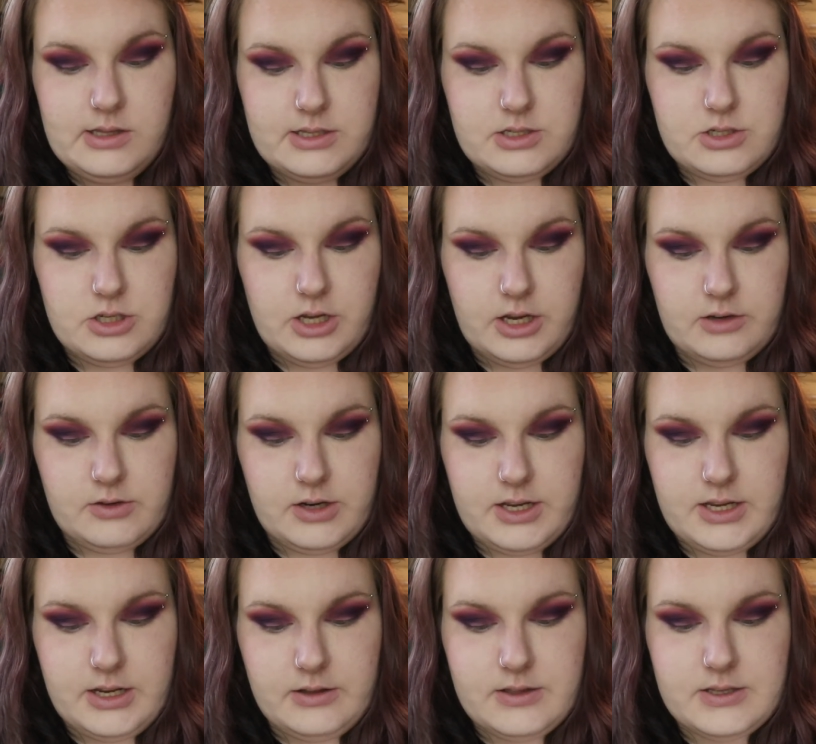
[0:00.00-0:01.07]
shade right
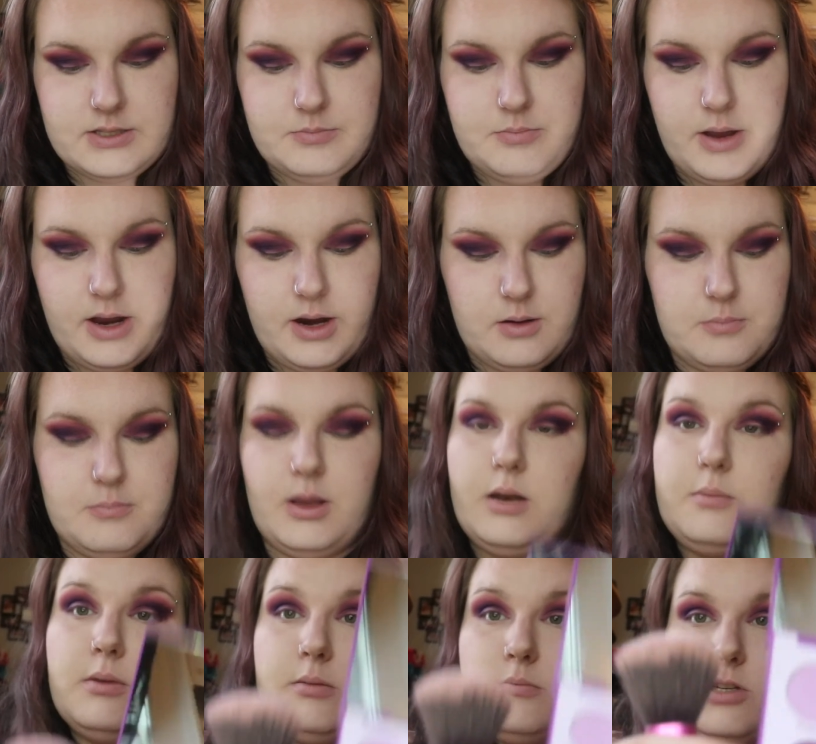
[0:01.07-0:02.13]
here, this bare
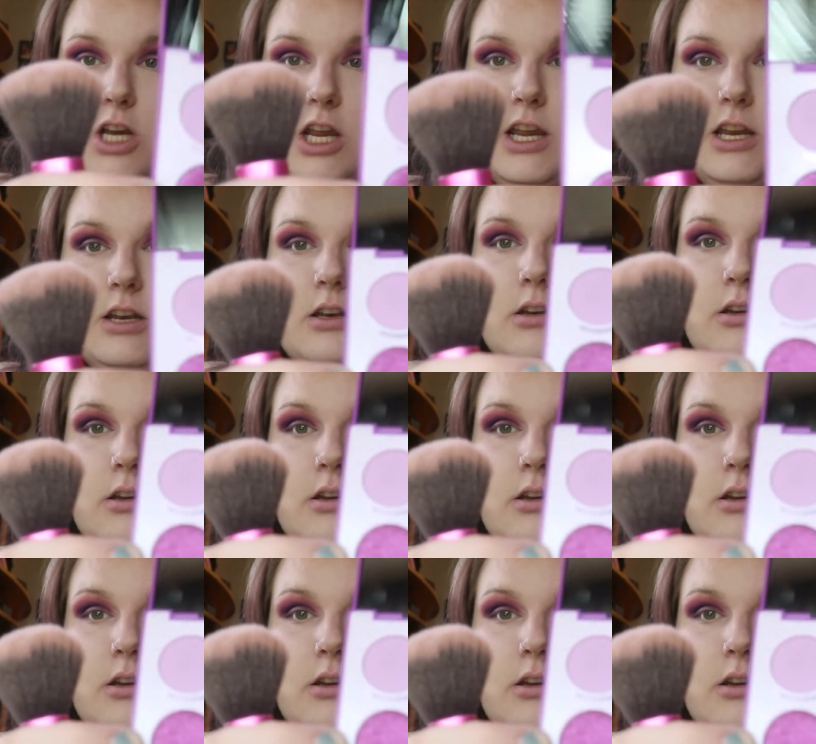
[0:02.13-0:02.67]
minimum shade,